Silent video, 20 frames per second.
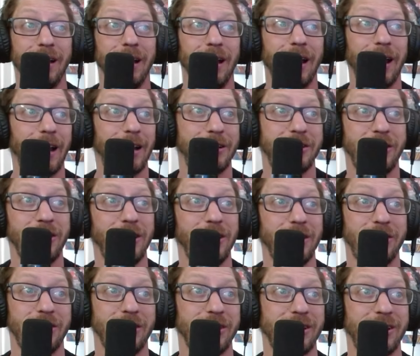and she
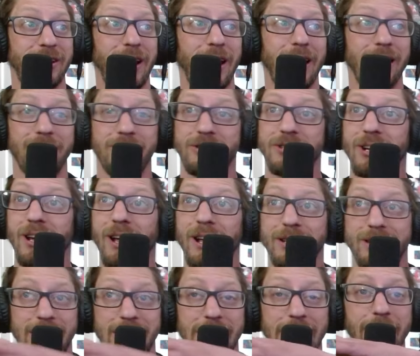is just staying
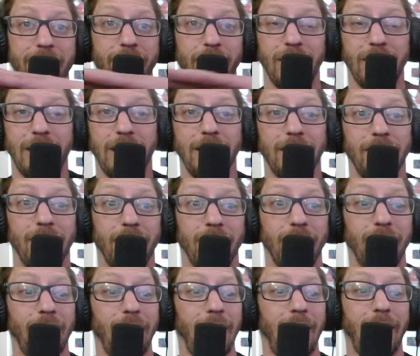just even
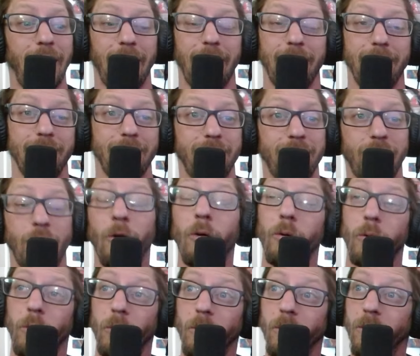keel and
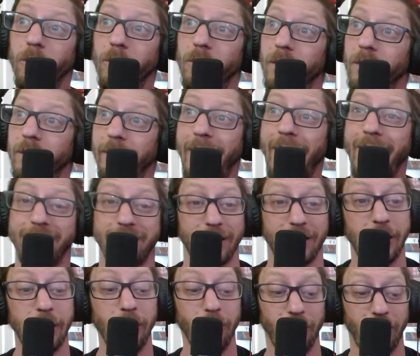cool as a
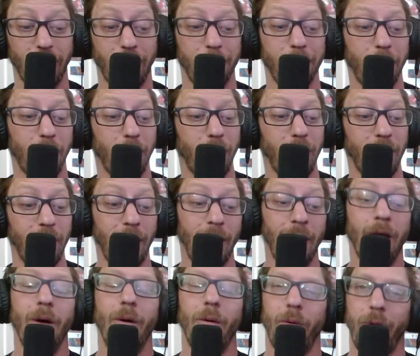cucumber.
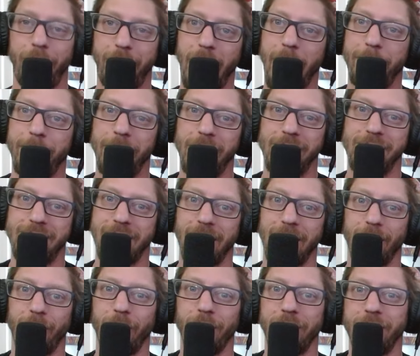With that being said,
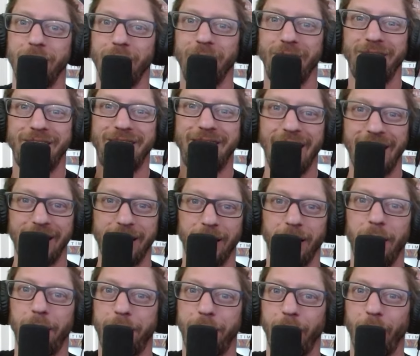I want to thank you
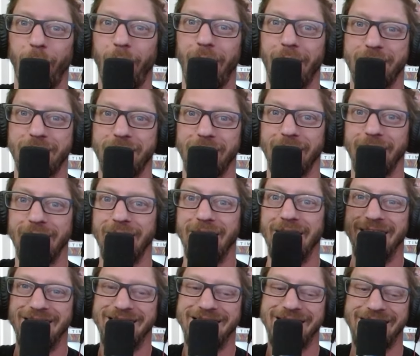all for watching.
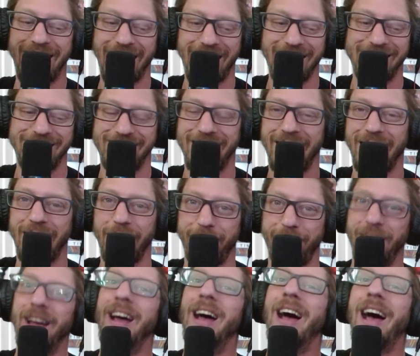Stay safe,
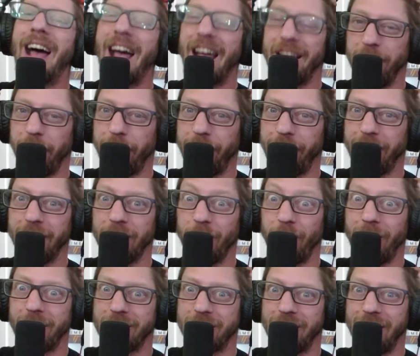and don't forget to
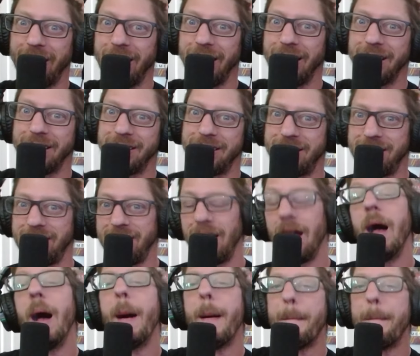wash your hands.
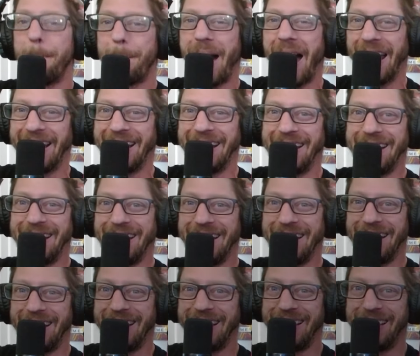
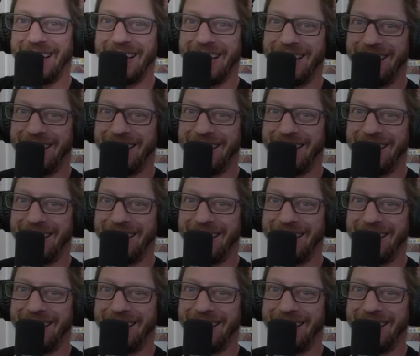Bye.